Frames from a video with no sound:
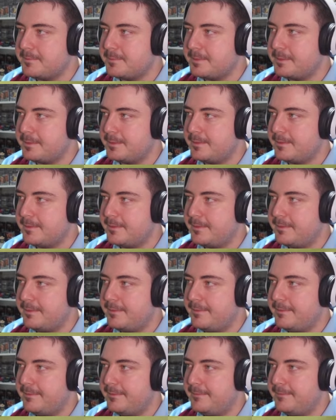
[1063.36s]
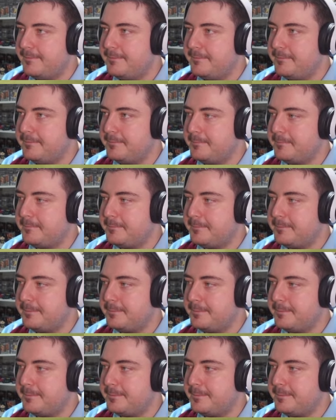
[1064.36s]

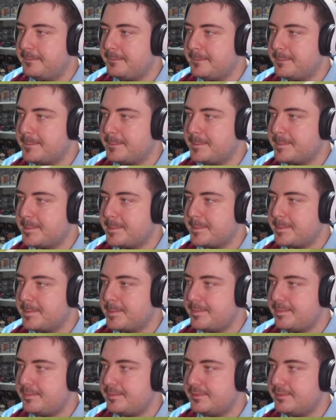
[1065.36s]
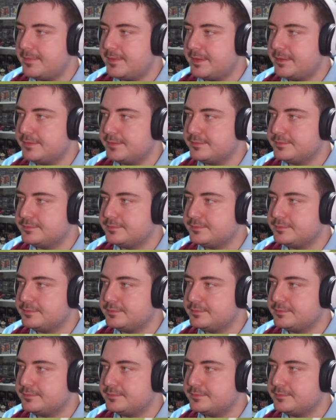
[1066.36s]
(no one is talking)